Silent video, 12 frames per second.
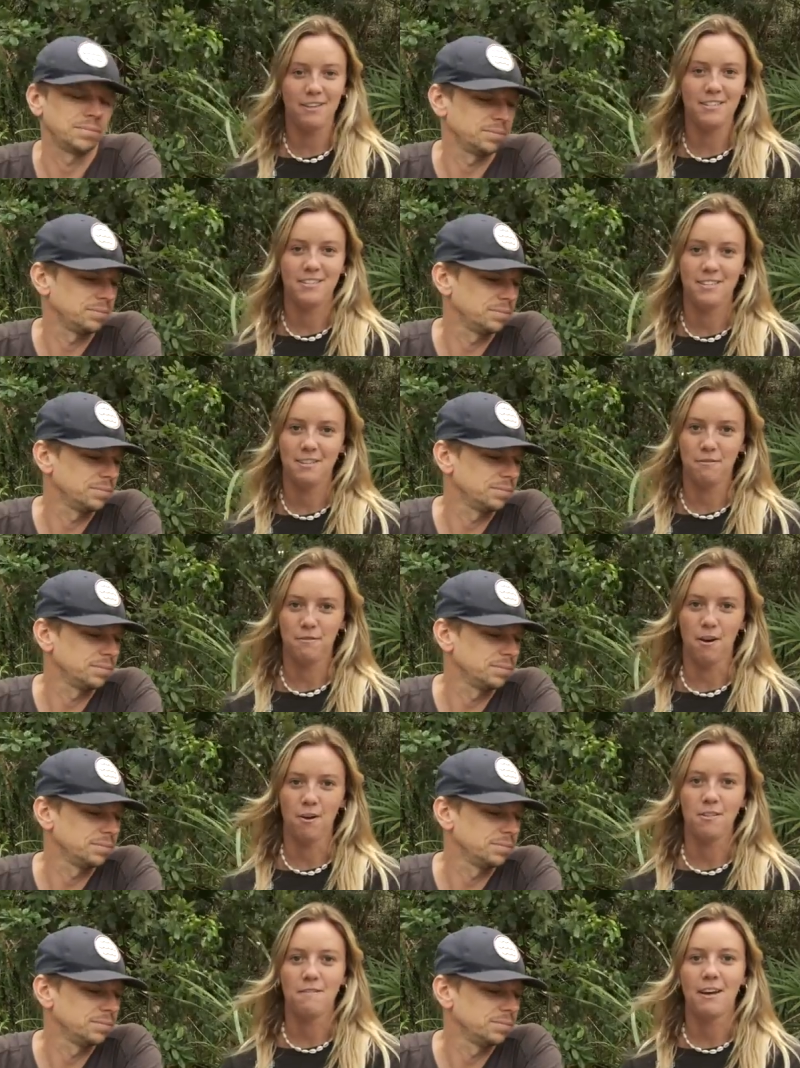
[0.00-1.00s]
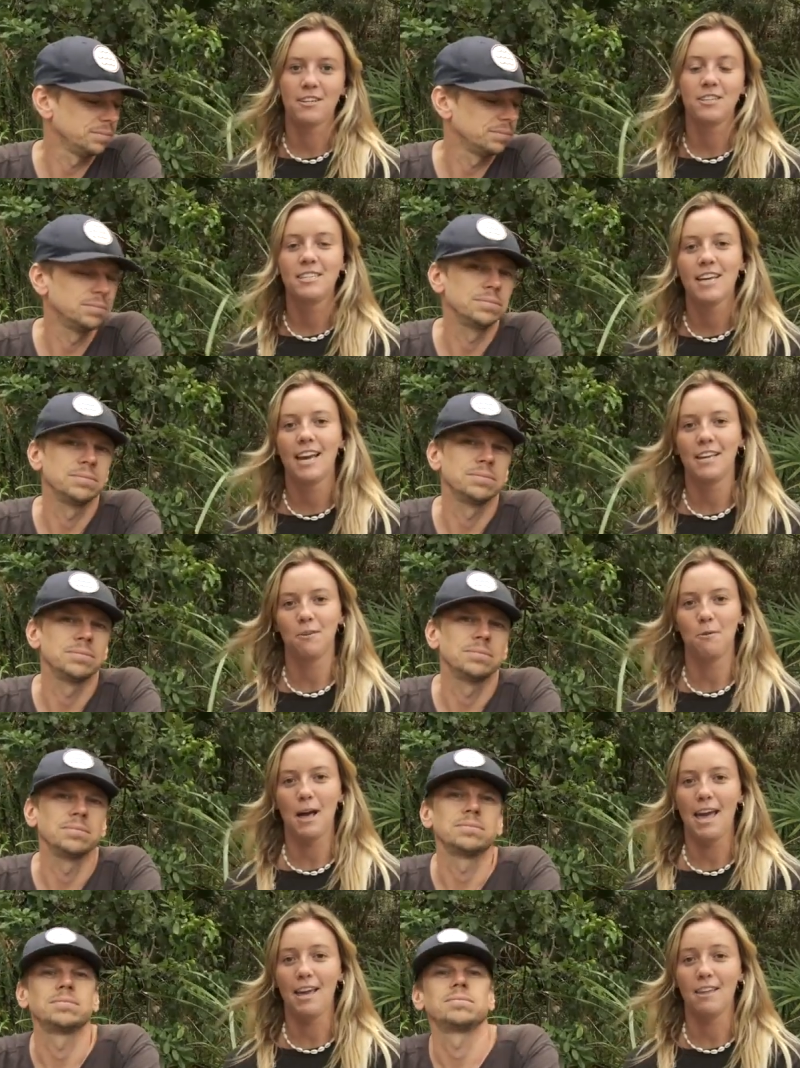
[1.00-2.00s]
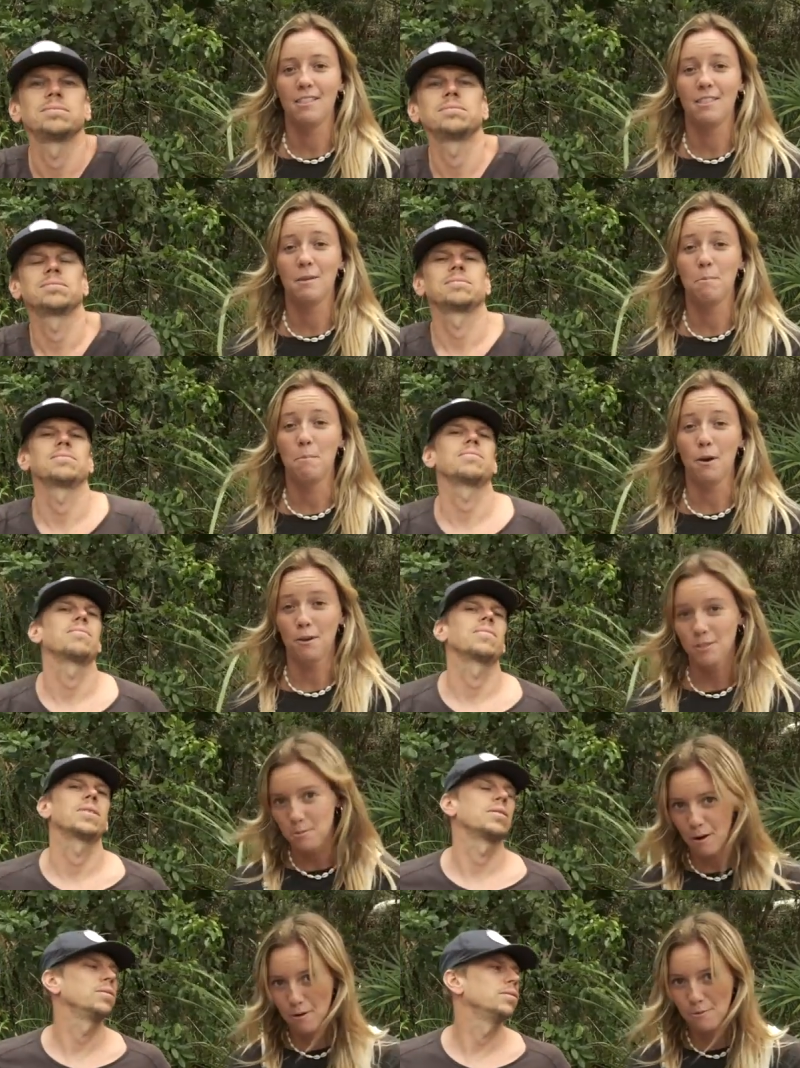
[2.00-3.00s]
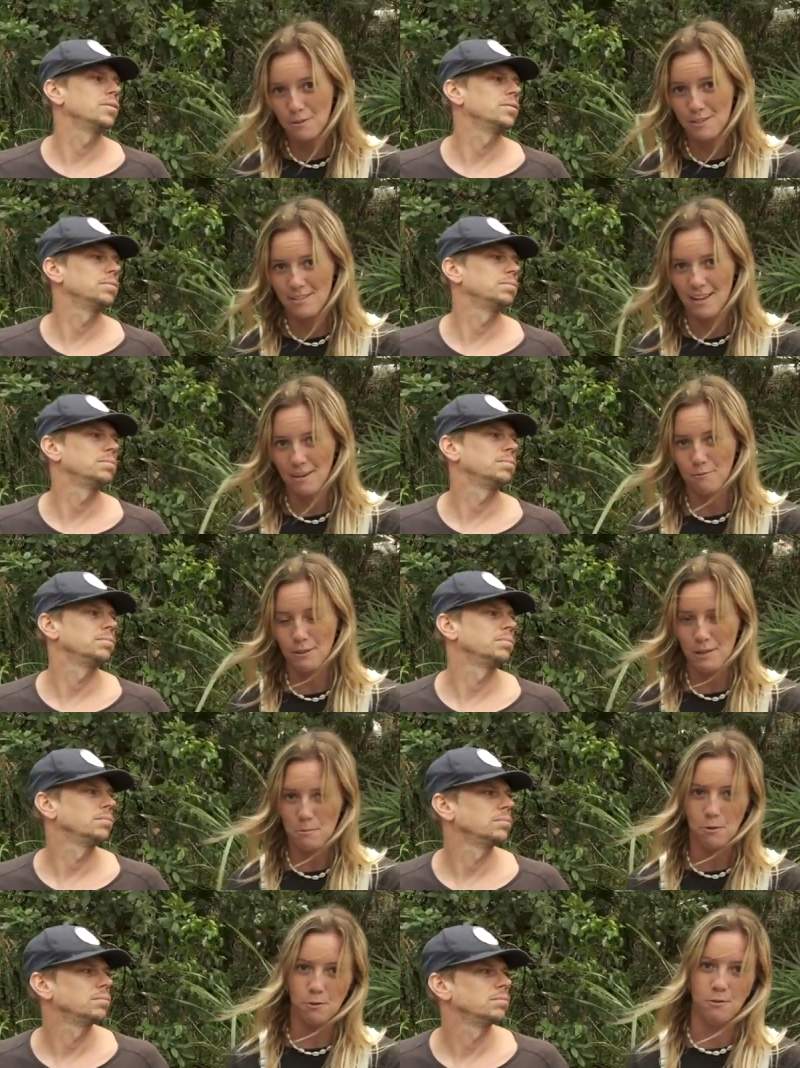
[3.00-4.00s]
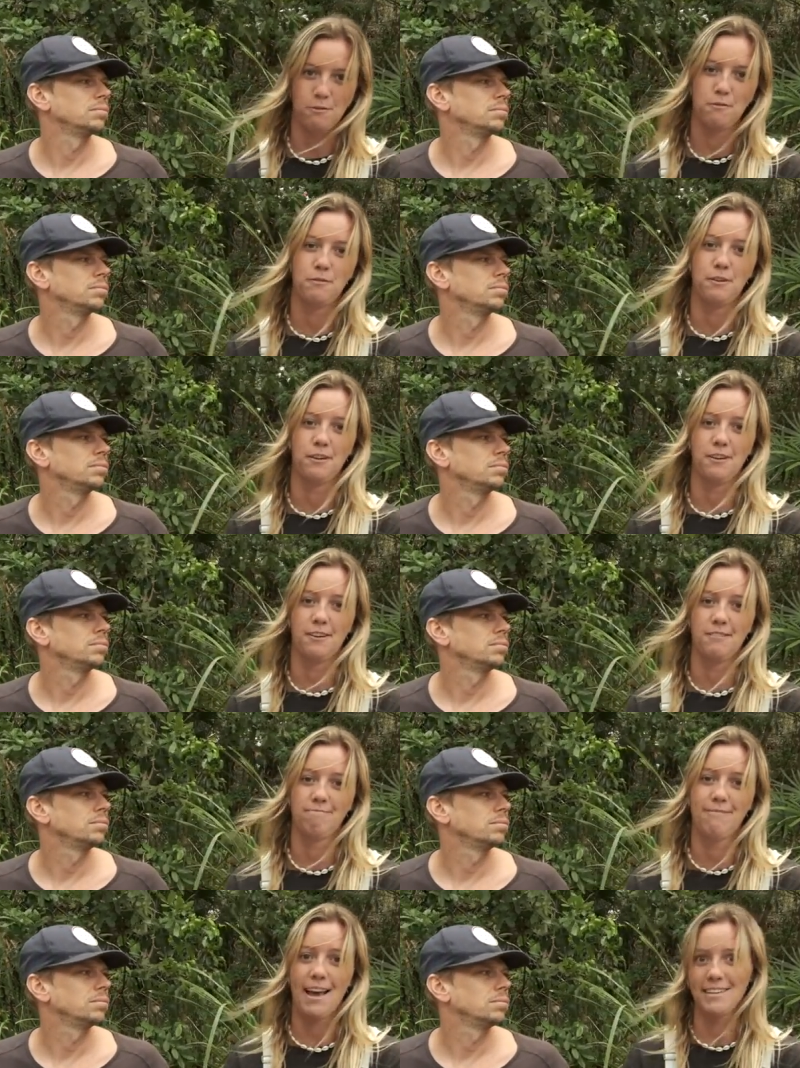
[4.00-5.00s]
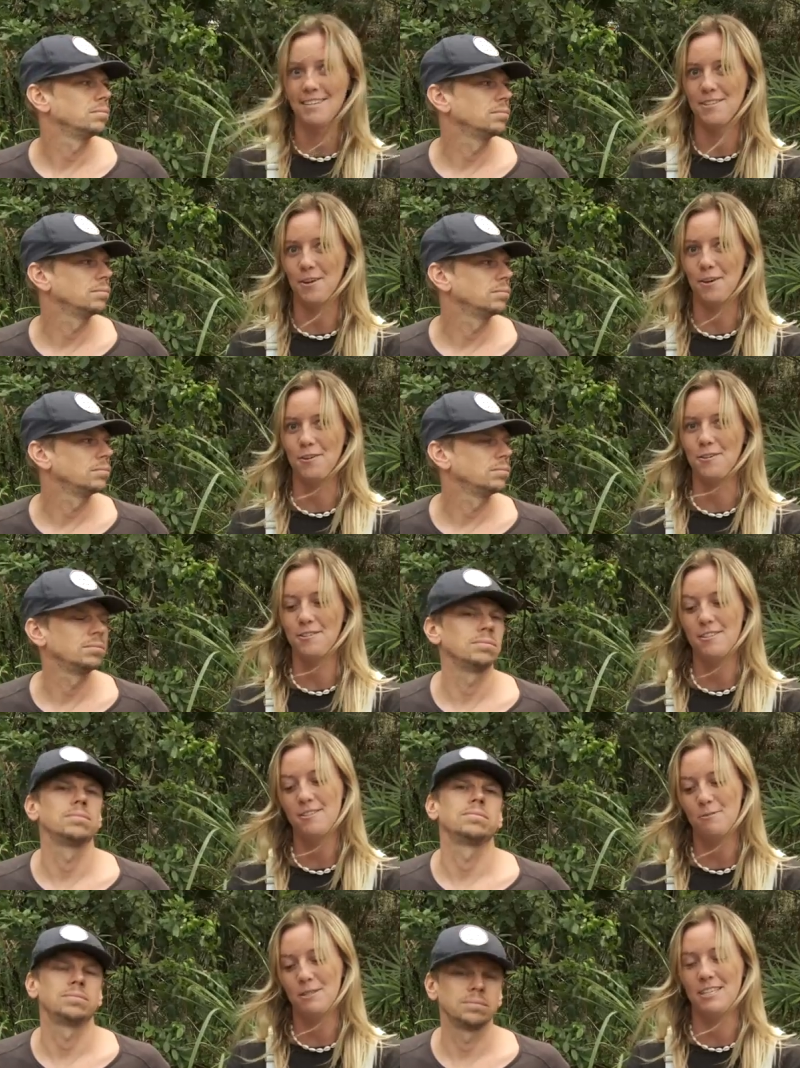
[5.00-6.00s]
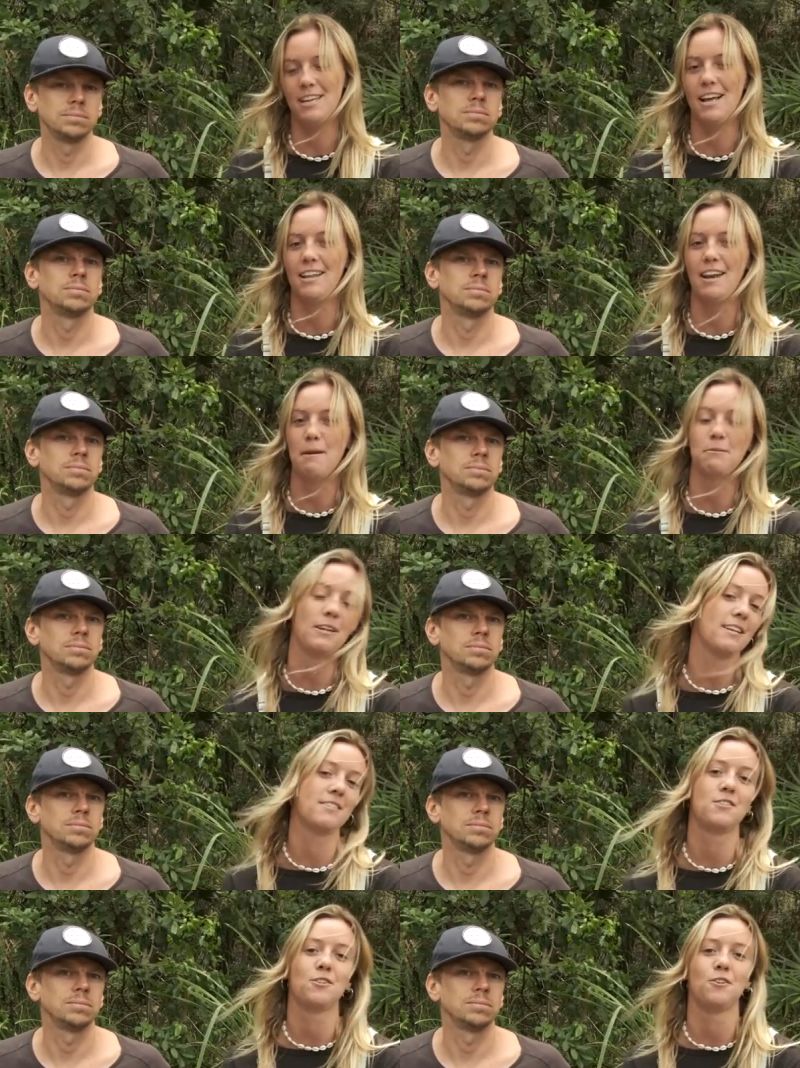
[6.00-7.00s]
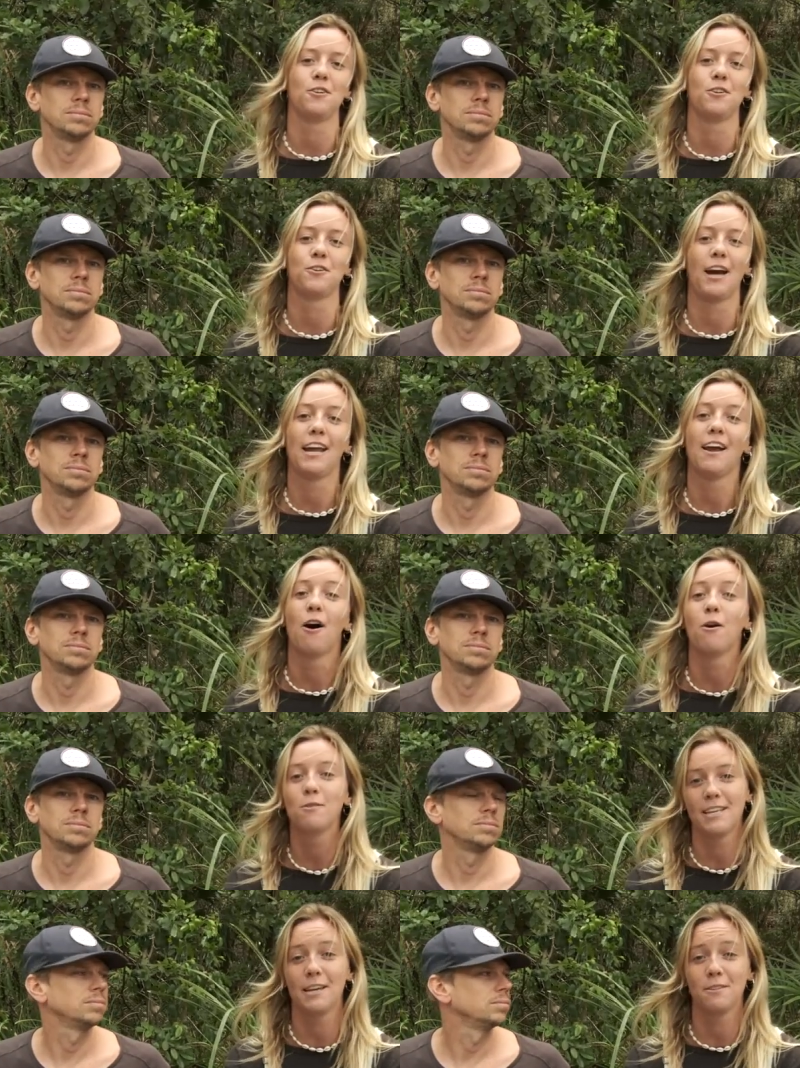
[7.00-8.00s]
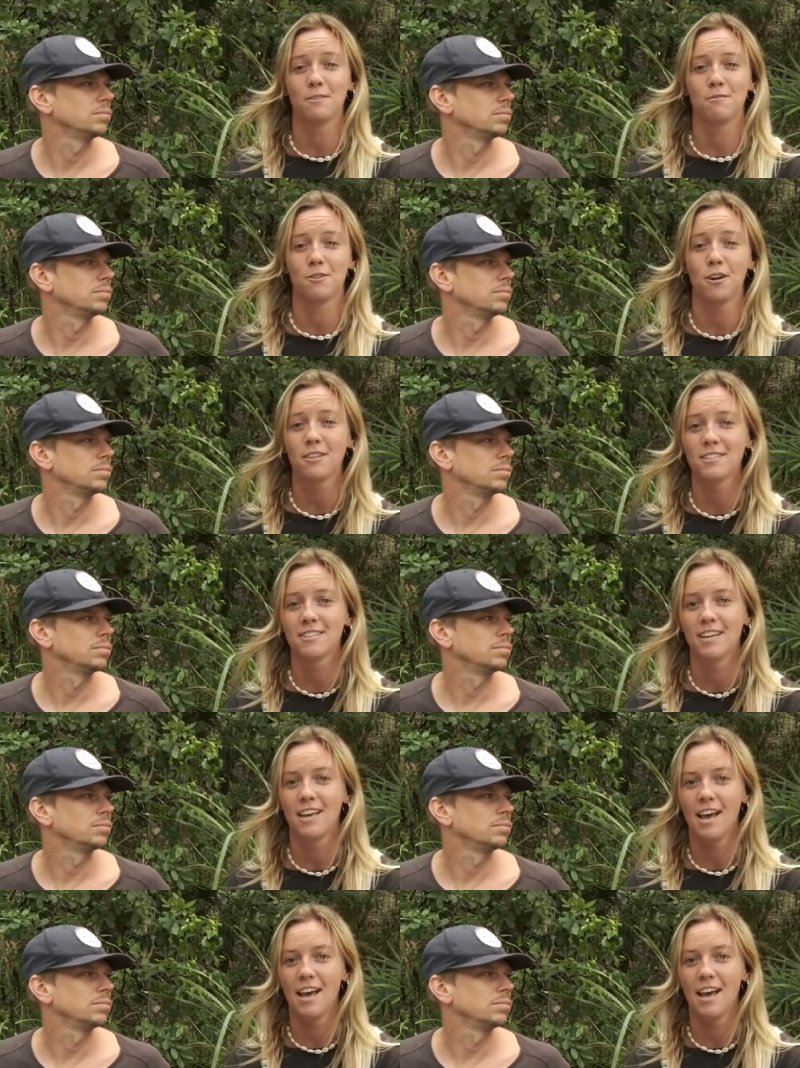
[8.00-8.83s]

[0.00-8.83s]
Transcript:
Speaker 1: features to the phone, they've actually taken away the burst mode, which is like really important for AxisGO users, which enabled us to create a whole sequence of shots